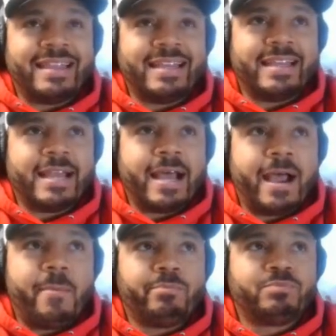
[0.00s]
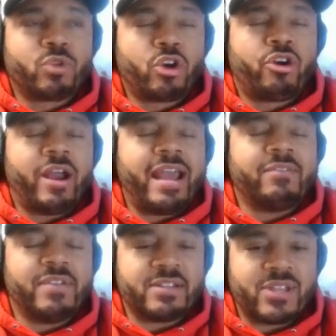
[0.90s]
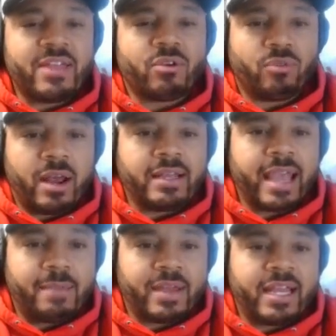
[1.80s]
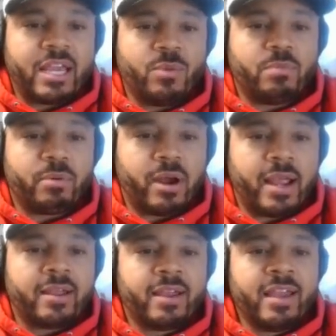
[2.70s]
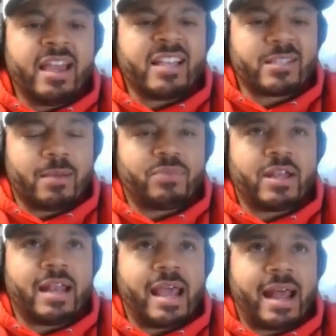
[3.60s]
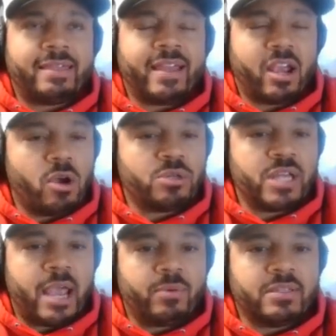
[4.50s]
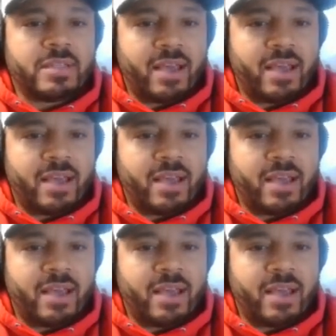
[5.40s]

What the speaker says: and the creativeness in the run game that he would bring is something that I think Coach Day would